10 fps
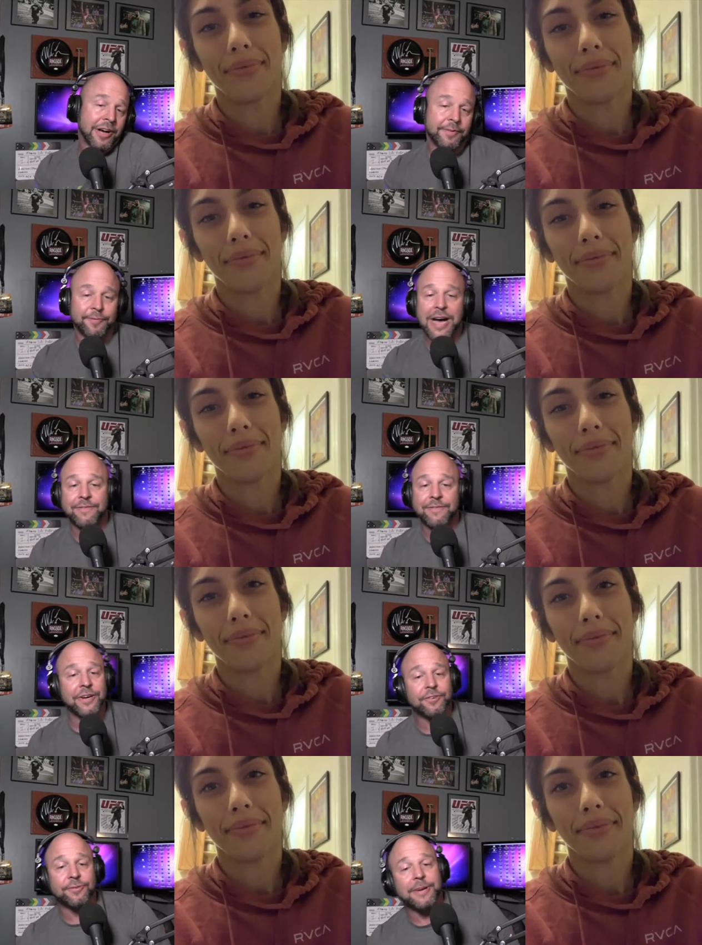Speaker 1: in five
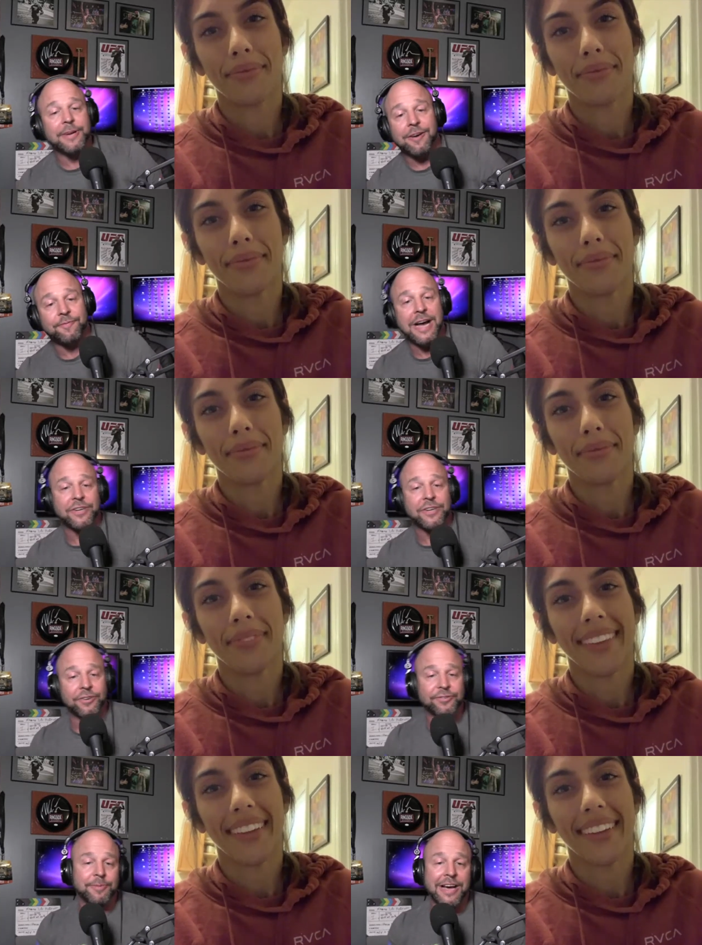years from now? Five years
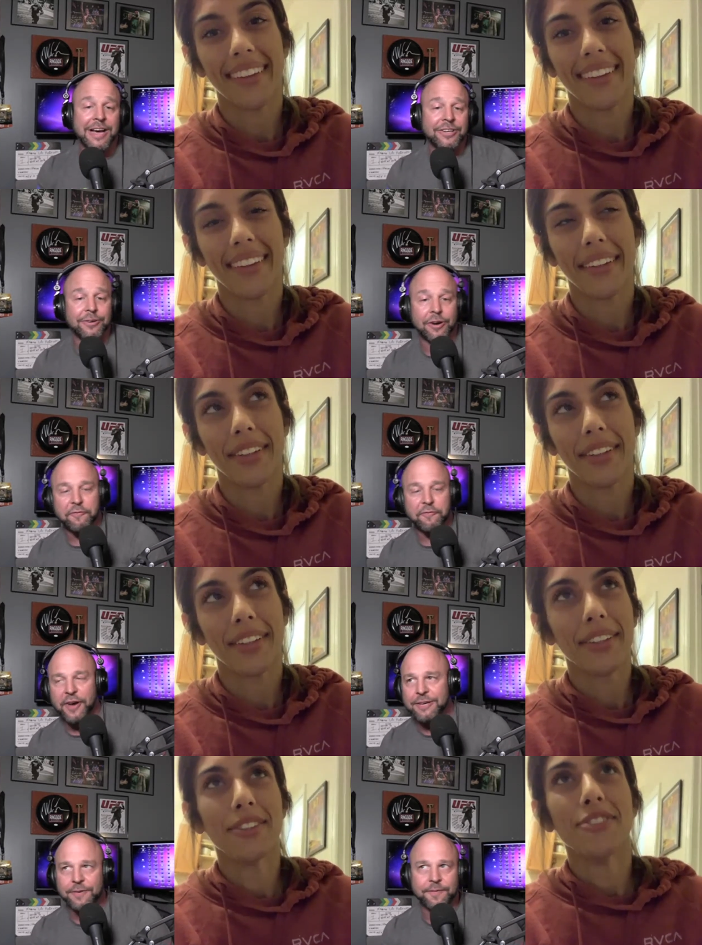from now, you, you're
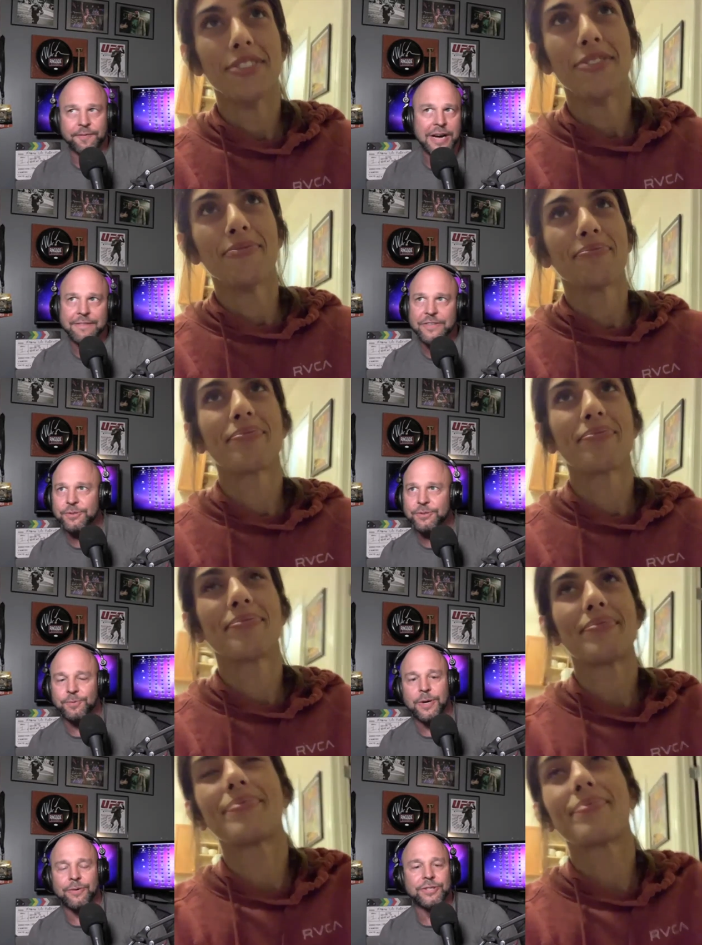fighting for five years.
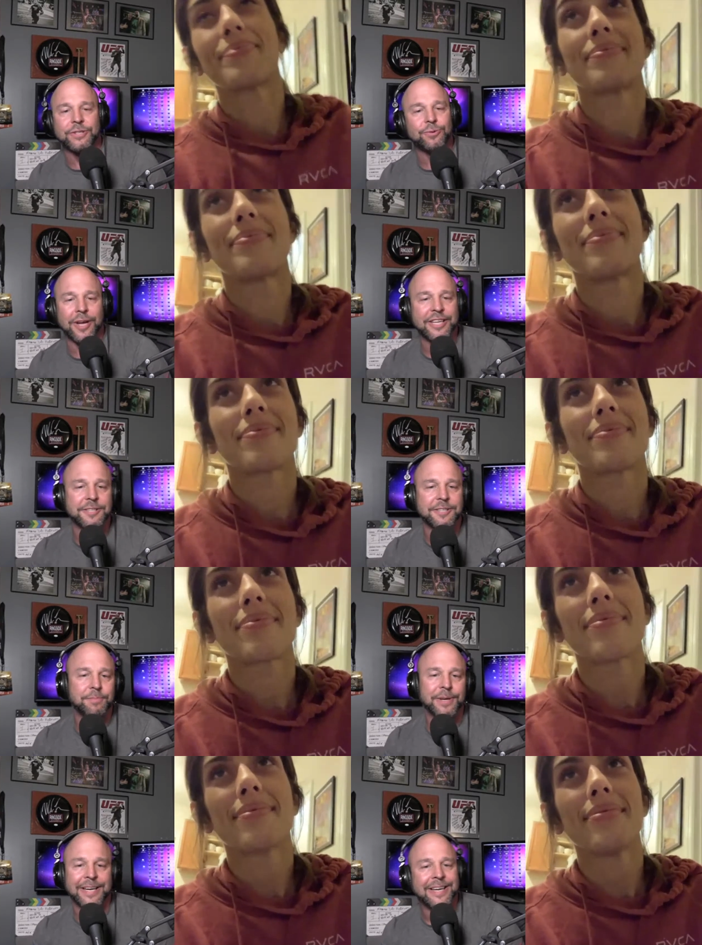Where would you like to
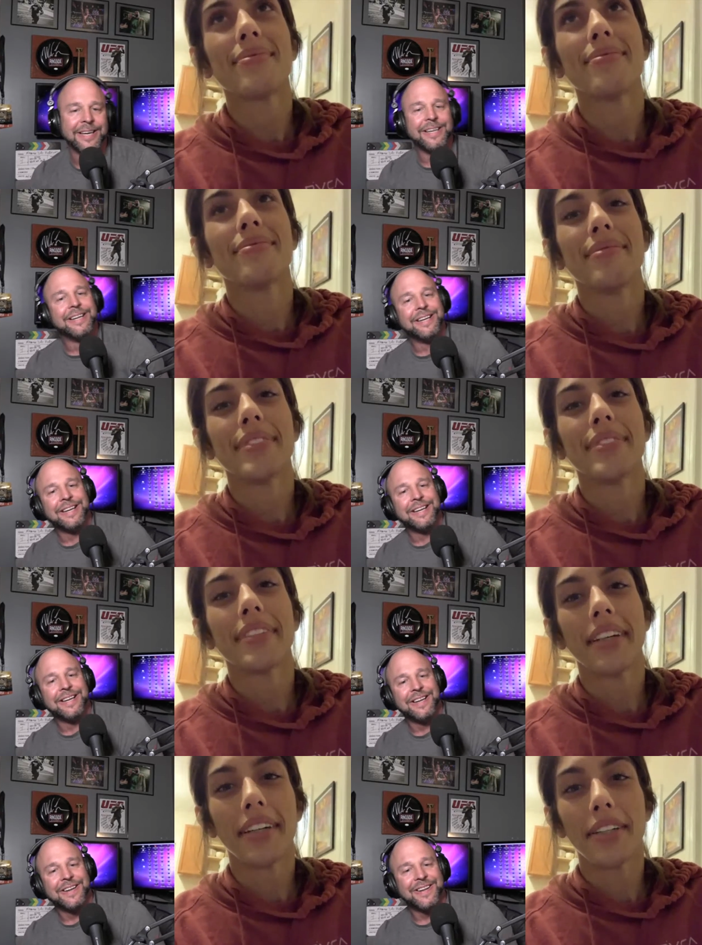be?
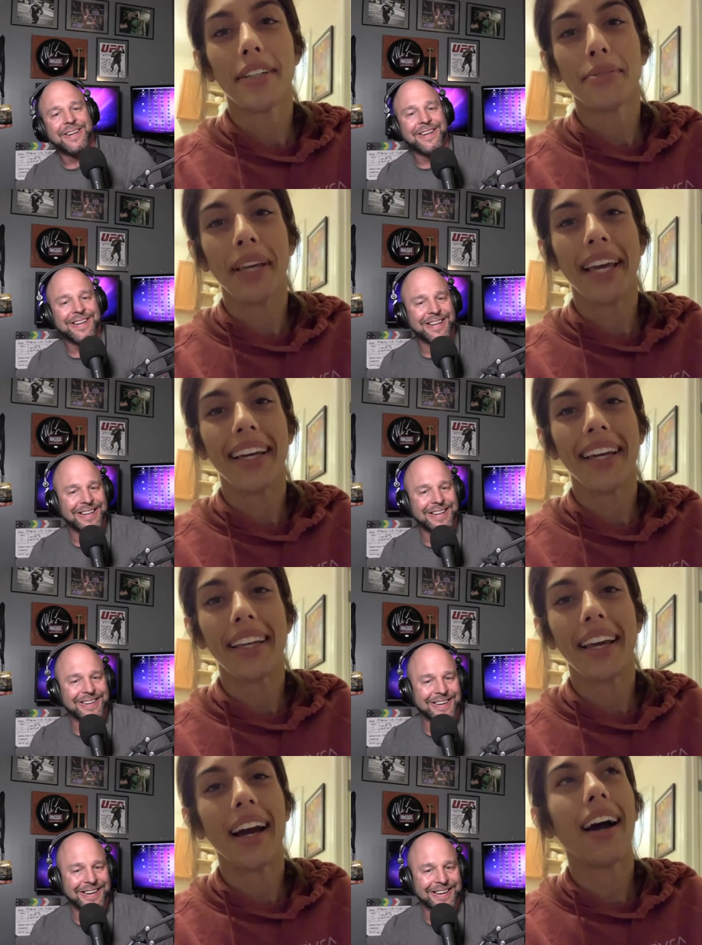
Speaker 2: Oh,
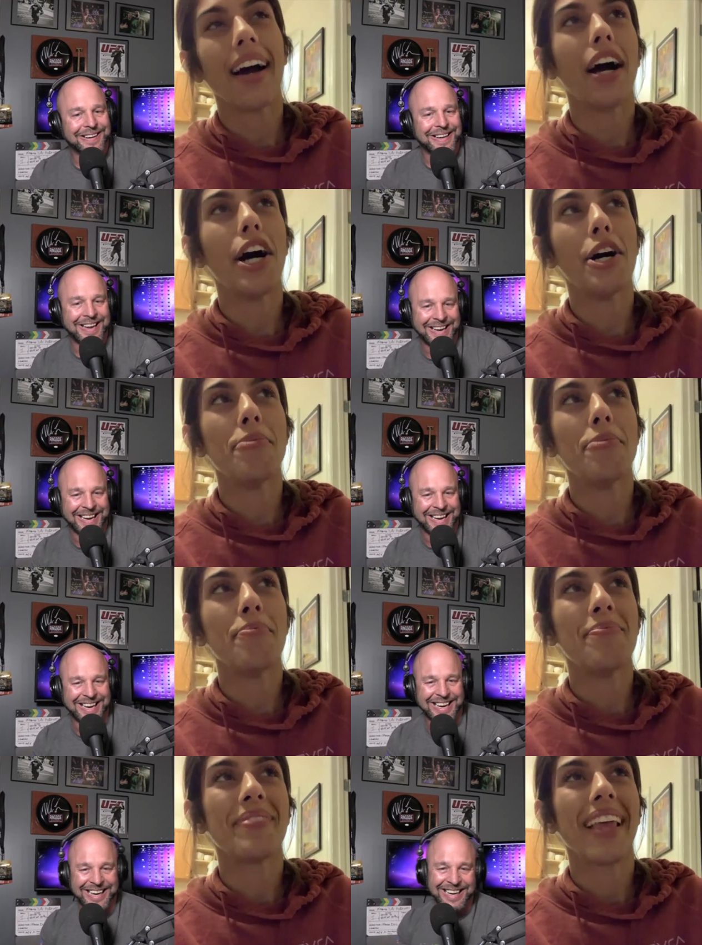man.
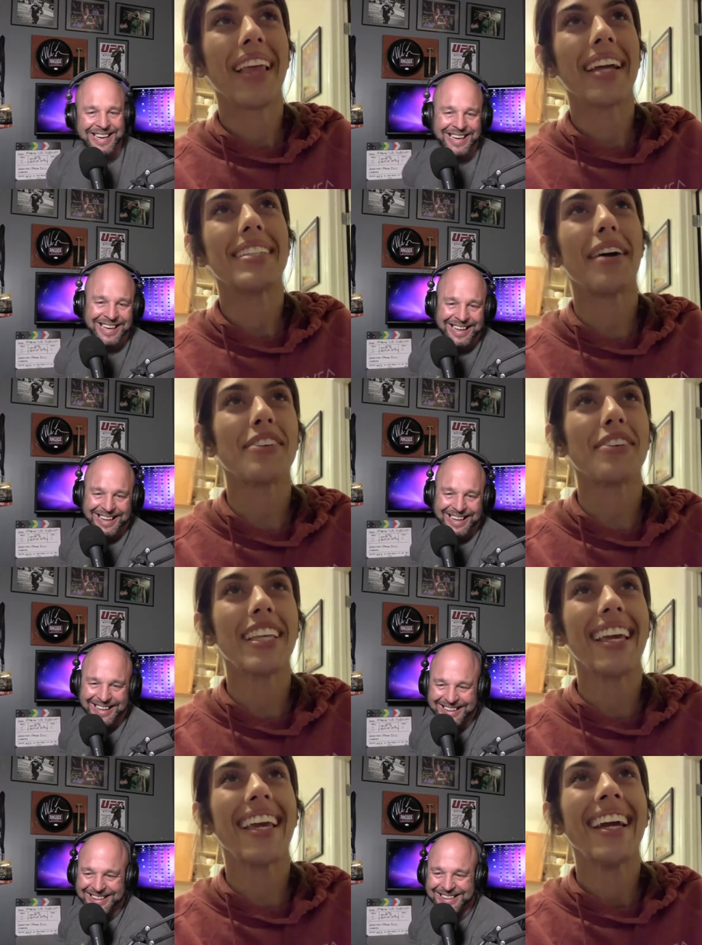Um, I
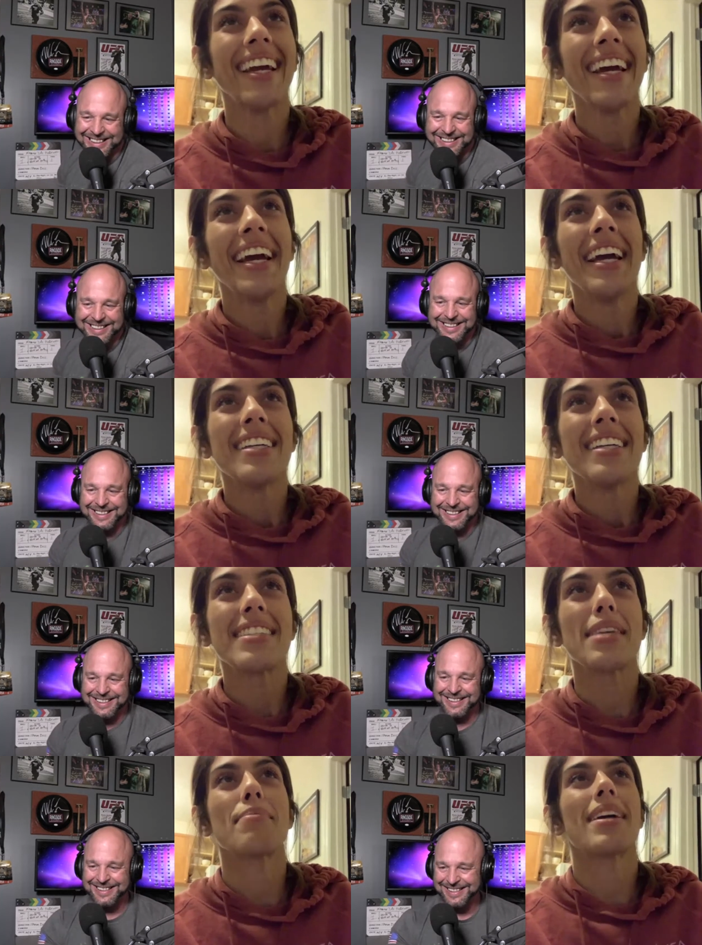definitely
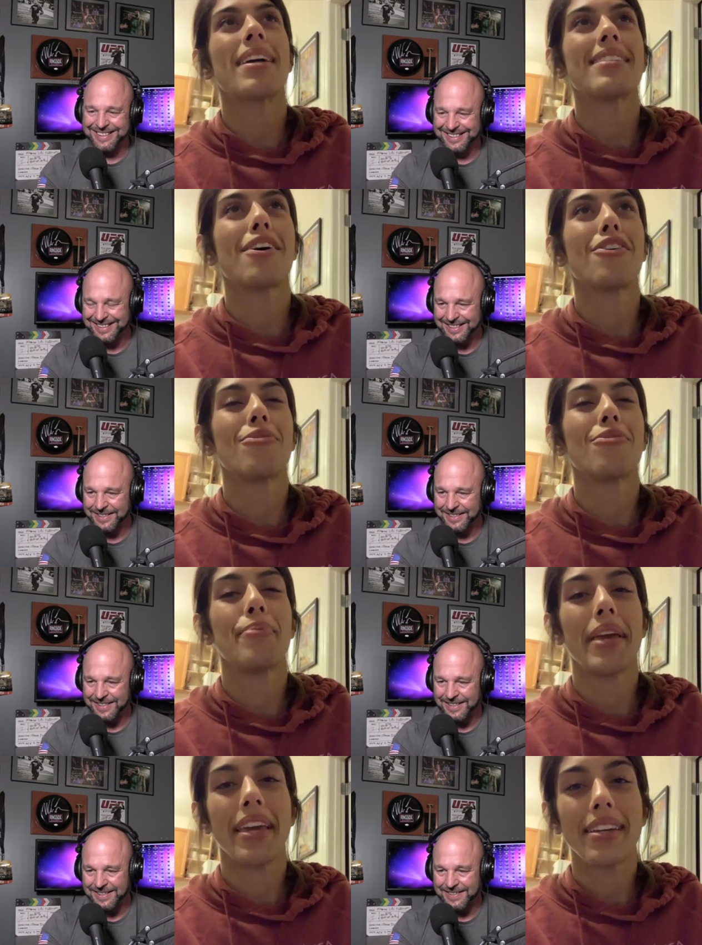see myself
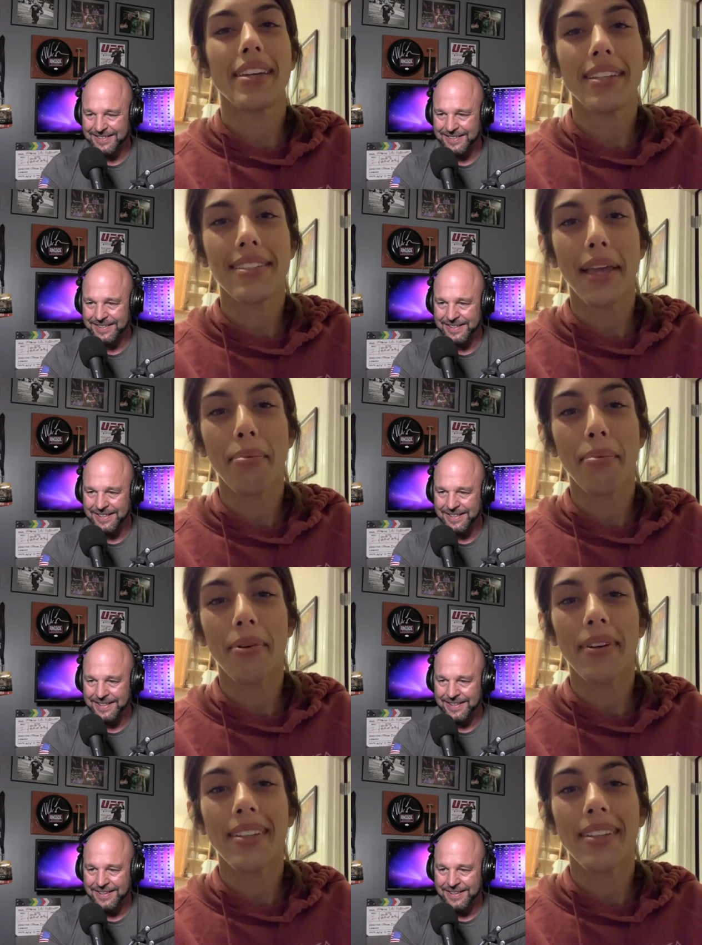being a staple